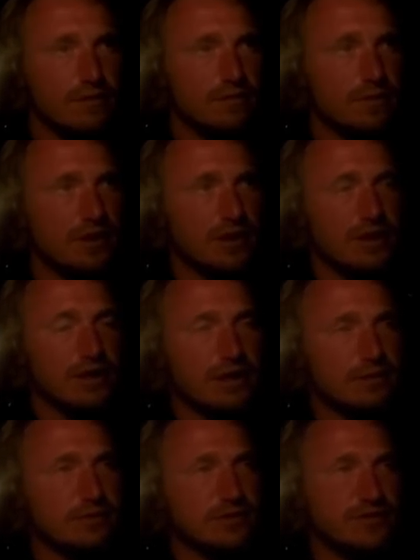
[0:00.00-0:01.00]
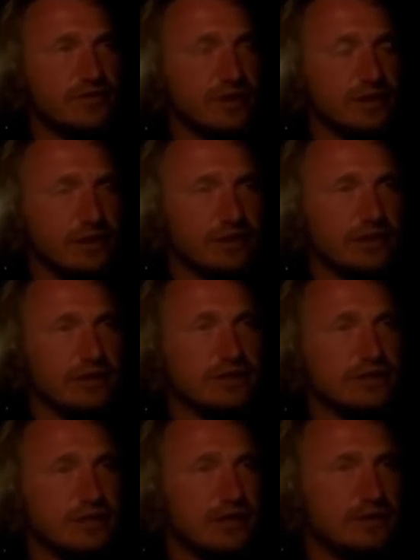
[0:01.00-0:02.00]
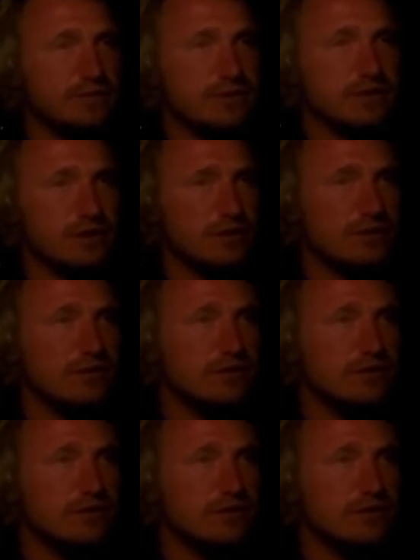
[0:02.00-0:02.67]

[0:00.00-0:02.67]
but I'm just feeling it this time. So